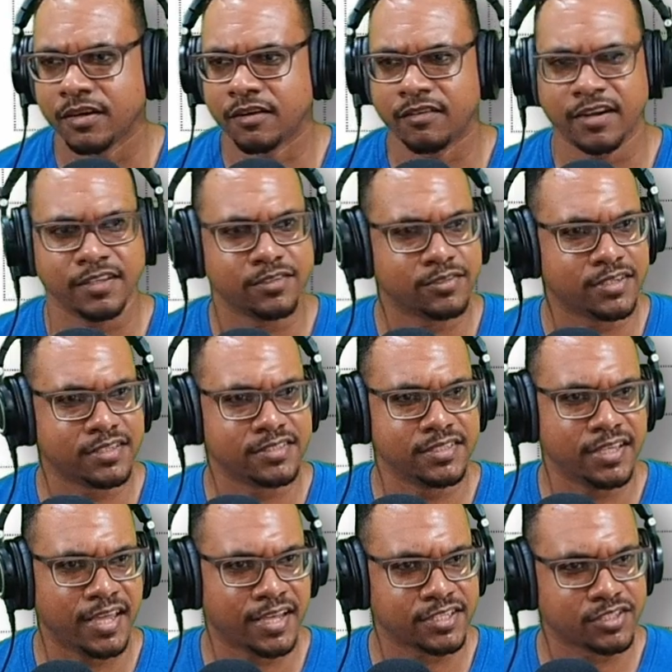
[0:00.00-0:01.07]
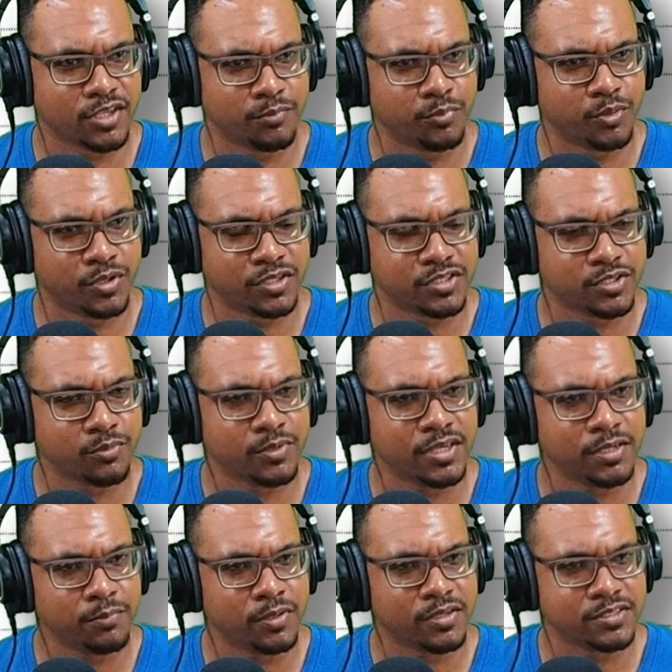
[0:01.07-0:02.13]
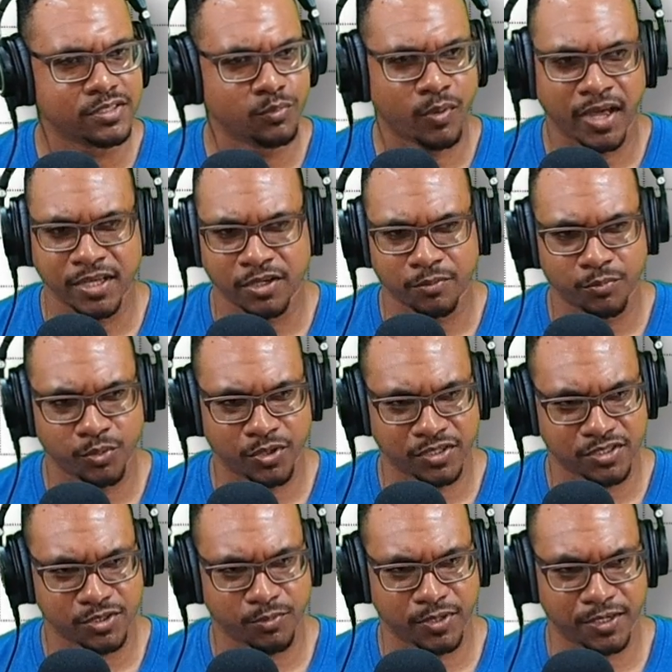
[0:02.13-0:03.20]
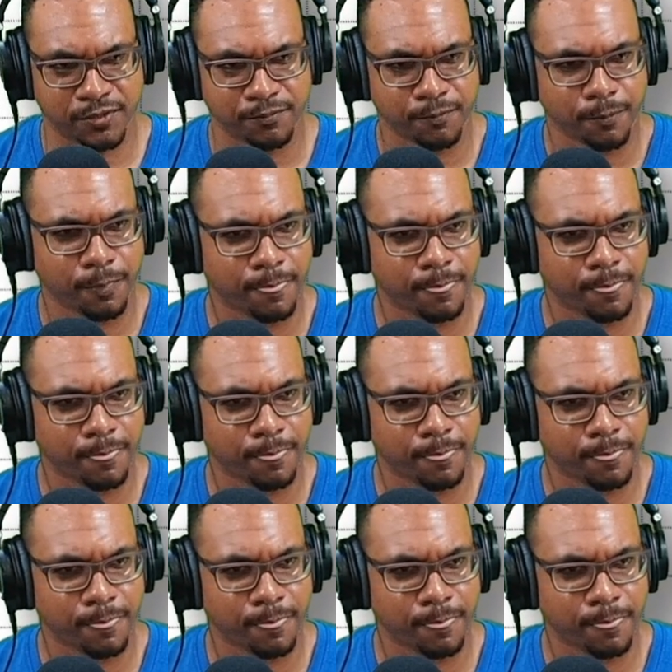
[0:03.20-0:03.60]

All right, so that's the X component squared plus the Y component squared.